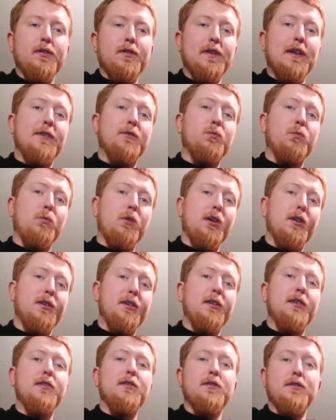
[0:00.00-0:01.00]
that's 1,
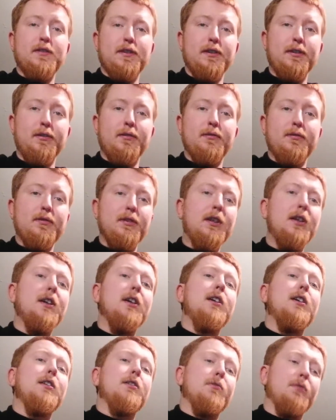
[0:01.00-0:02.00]
2,
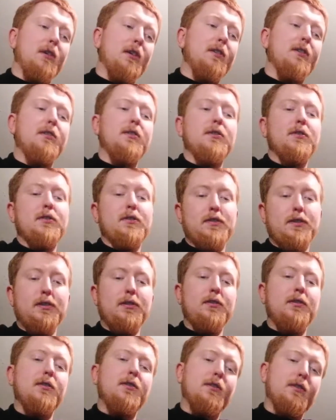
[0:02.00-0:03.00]
1,
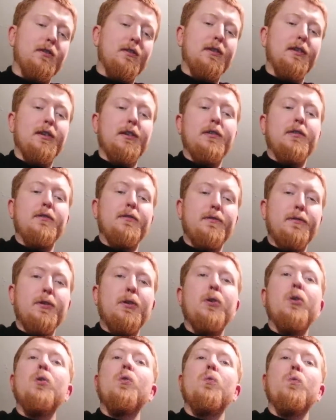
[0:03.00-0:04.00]
2, 3,
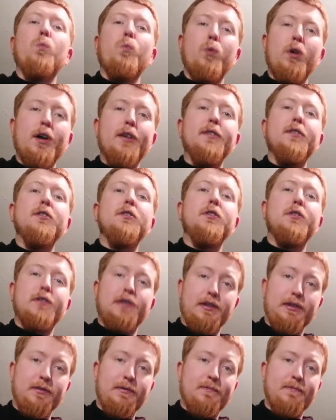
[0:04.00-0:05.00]
4, 1,
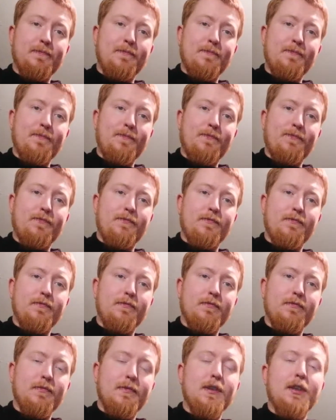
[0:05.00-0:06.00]

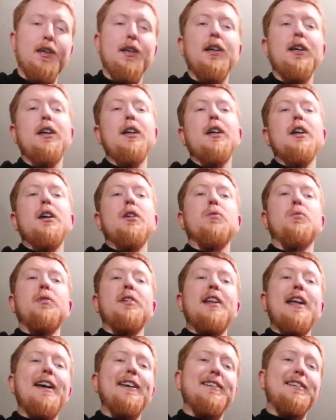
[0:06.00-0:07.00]
2. We
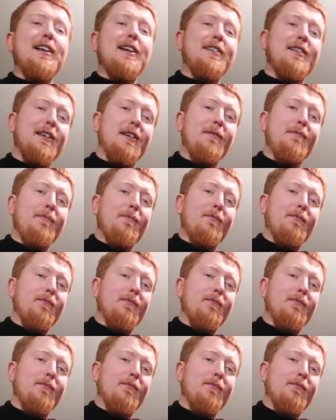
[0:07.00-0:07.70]
next add in